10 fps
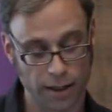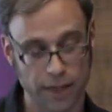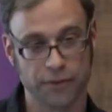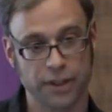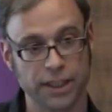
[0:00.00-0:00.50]

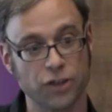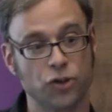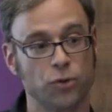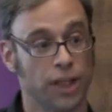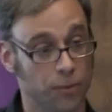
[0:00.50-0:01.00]
given this
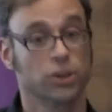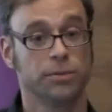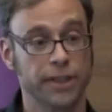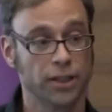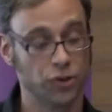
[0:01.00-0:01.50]
issue that was
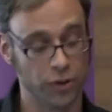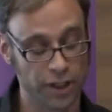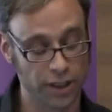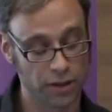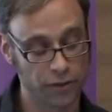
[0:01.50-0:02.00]
a big issue in
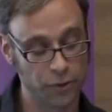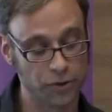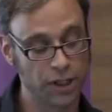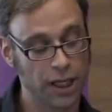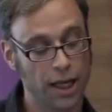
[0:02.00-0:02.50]
the
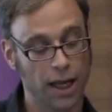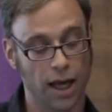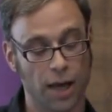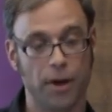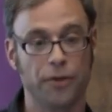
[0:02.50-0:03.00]
interviews
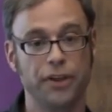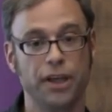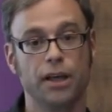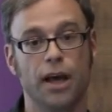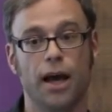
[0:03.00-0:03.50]
about
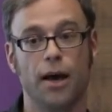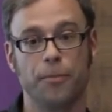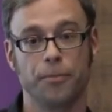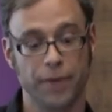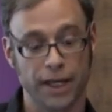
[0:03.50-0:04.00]
the
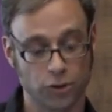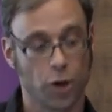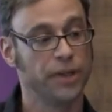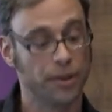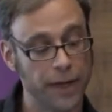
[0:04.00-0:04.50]

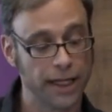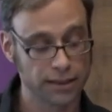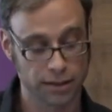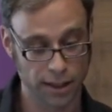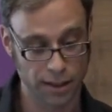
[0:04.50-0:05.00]
copy and
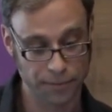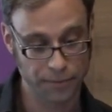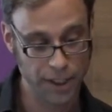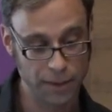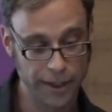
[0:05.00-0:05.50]
paste
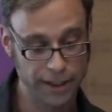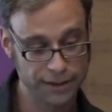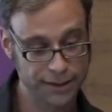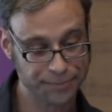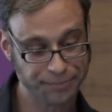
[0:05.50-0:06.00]

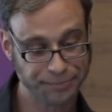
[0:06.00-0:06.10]
emails.